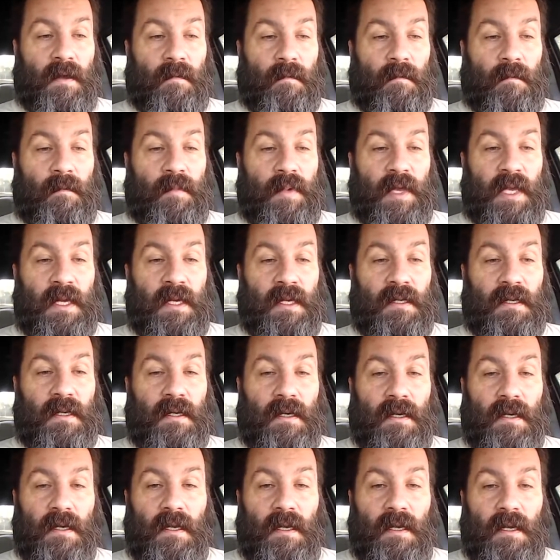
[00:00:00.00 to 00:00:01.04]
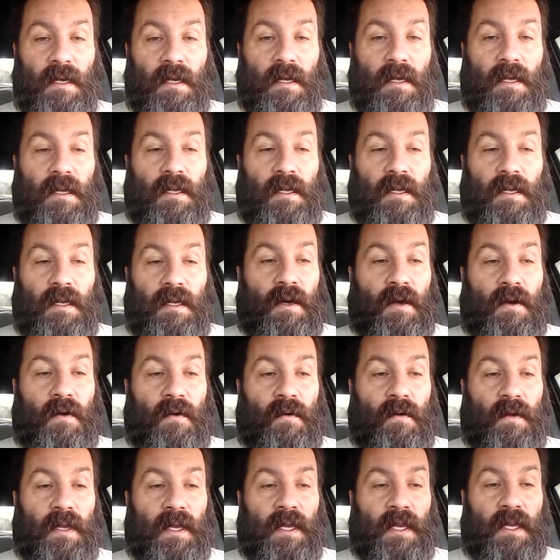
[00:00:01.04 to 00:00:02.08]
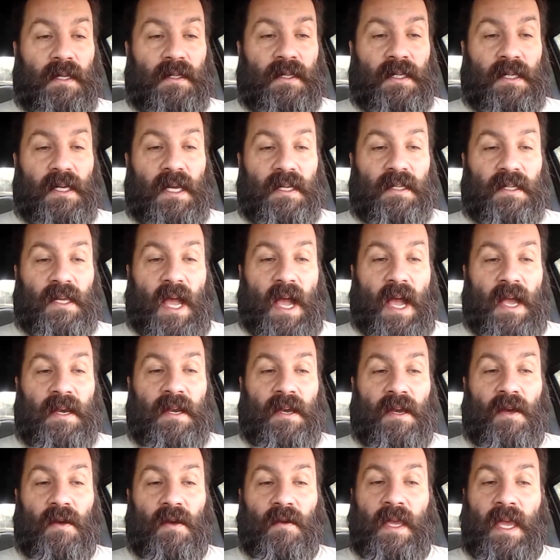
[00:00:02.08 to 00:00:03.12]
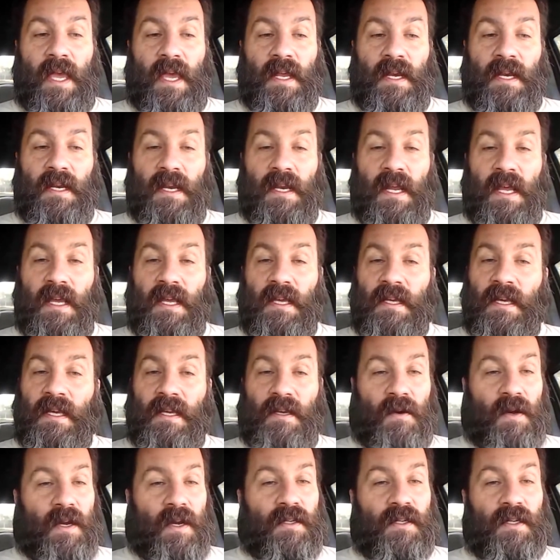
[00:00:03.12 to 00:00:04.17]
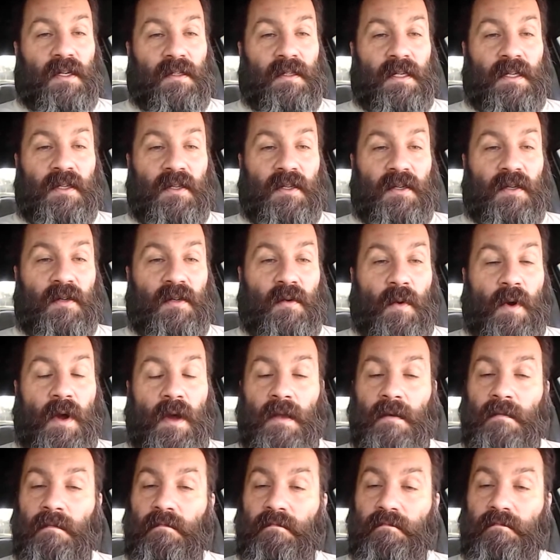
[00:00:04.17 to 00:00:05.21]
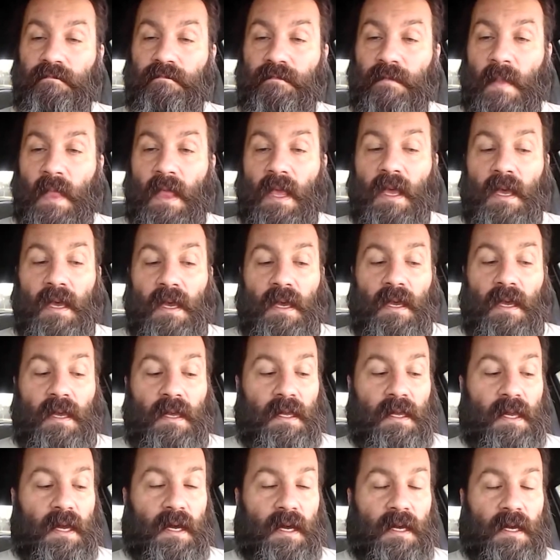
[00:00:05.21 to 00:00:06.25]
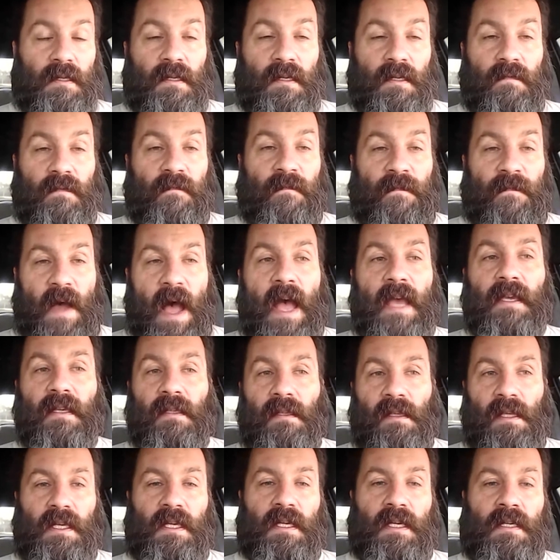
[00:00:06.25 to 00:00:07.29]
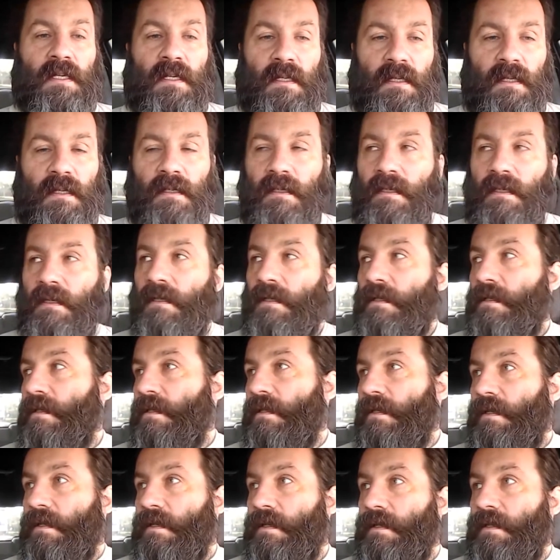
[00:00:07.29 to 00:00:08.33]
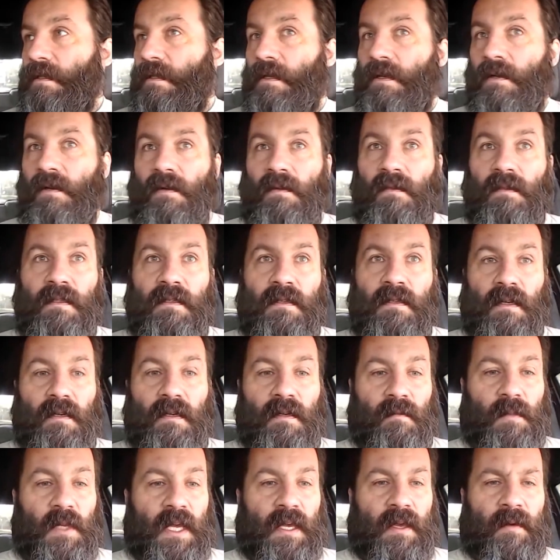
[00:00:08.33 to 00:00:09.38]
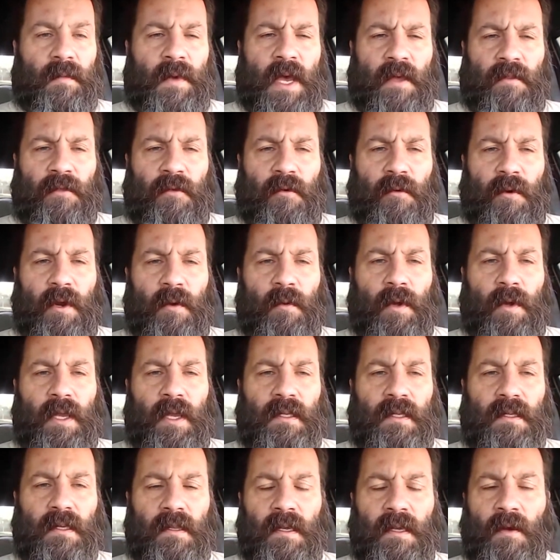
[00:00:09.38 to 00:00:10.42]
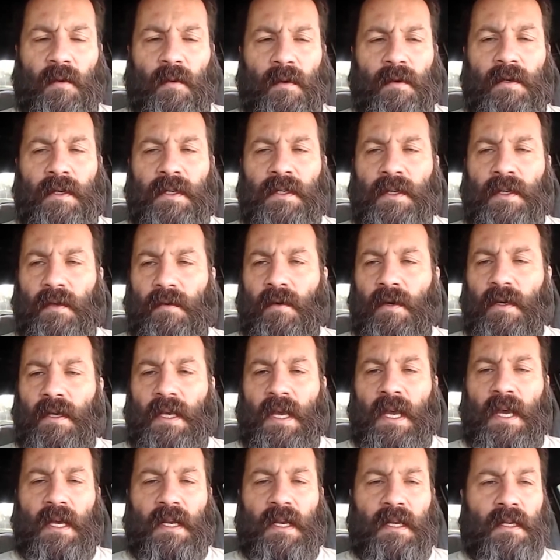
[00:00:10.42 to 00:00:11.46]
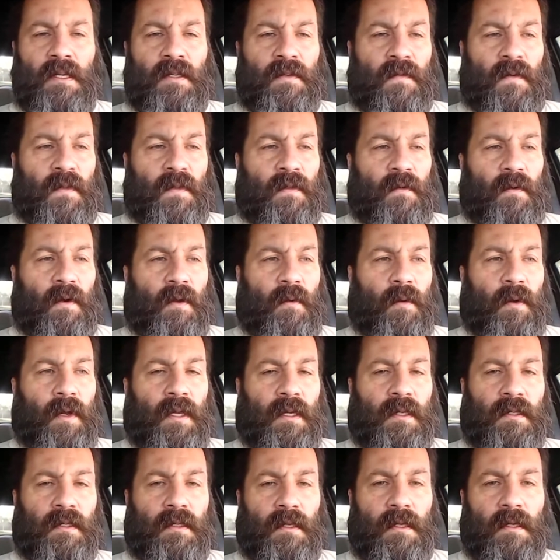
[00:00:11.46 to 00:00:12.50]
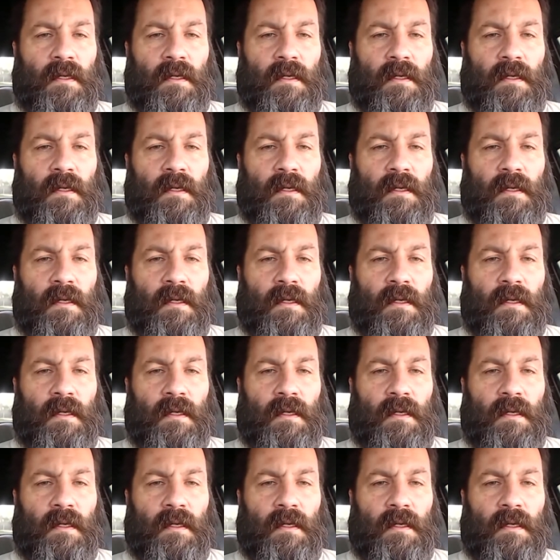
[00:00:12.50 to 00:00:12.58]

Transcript: bit. It says Idaho candidate, Congressional District 1. Yes, finally. Only took him like about 3 weeks. I think Rudy's already had his for 3 weeks.